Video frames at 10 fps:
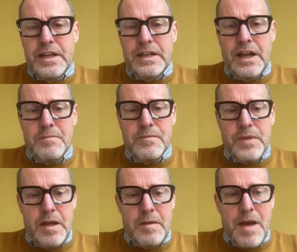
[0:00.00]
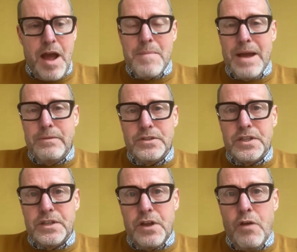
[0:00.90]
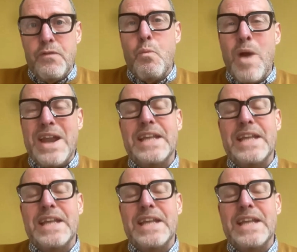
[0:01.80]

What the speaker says: amount of when